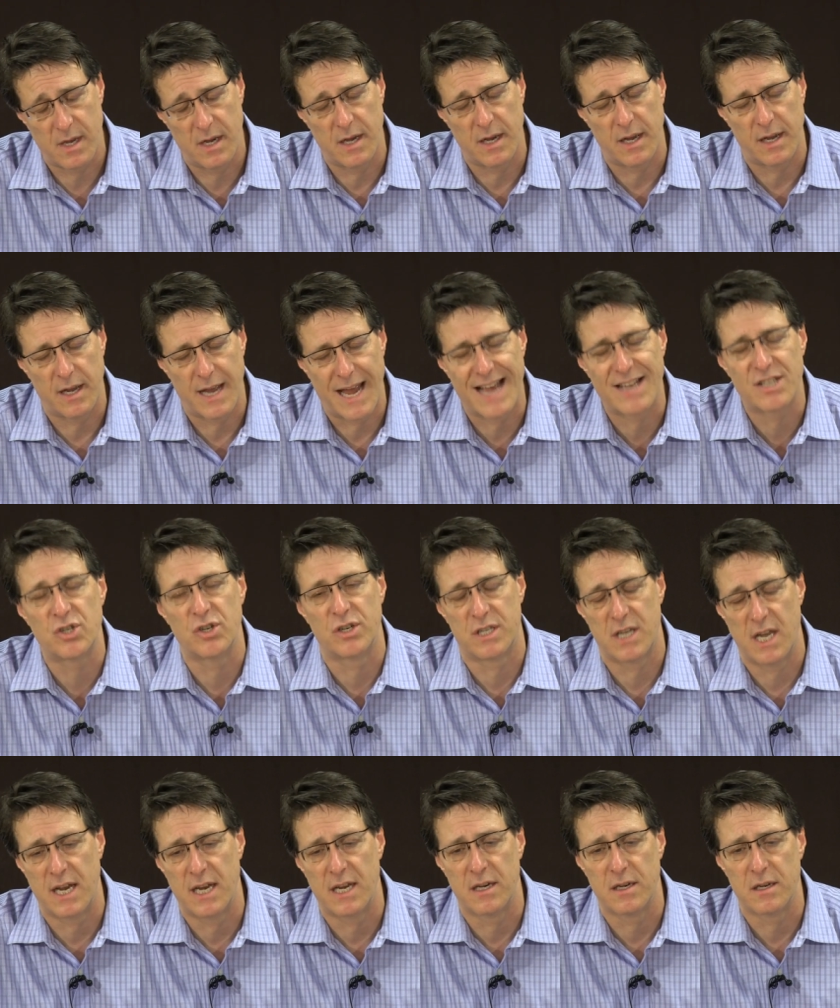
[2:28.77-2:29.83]
uh,
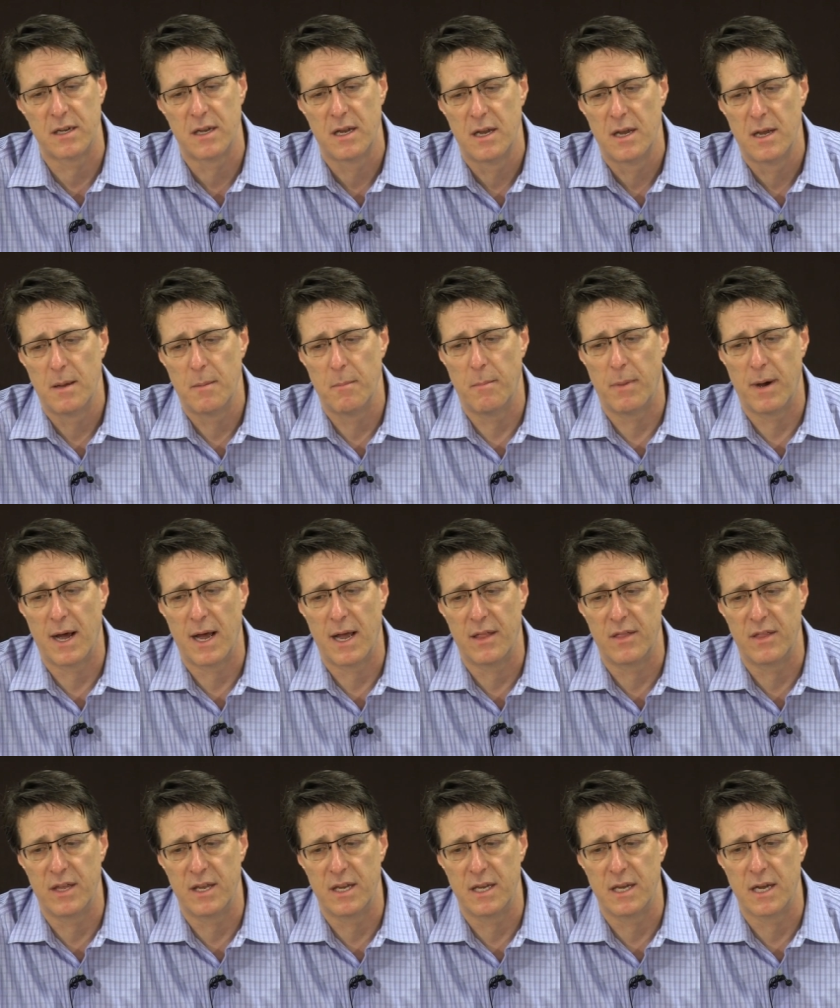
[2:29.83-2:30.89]
ascertained by
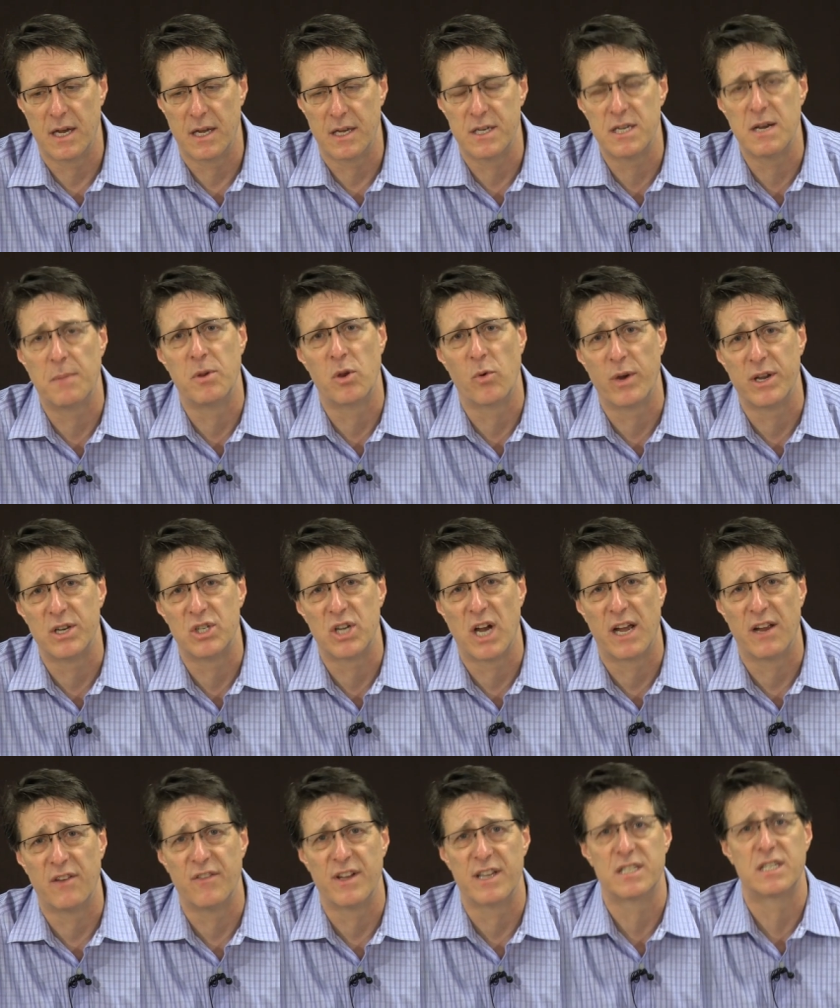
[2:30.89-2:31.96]
the uh,
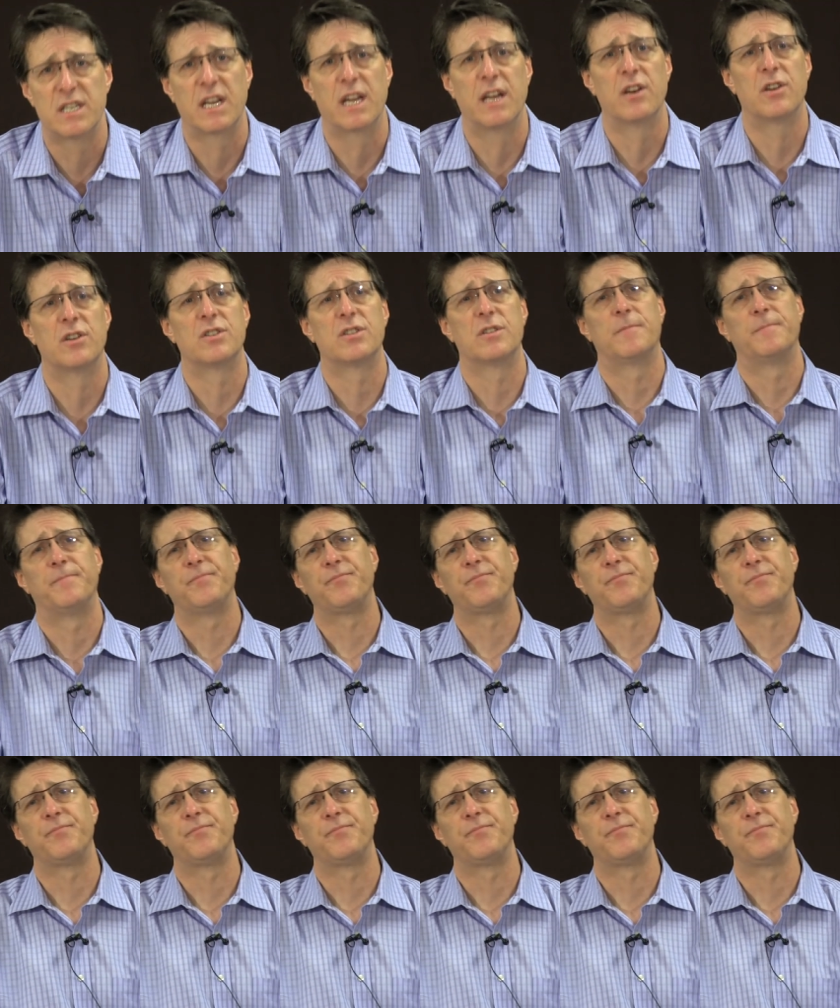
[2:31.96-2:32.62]
WHI investigators.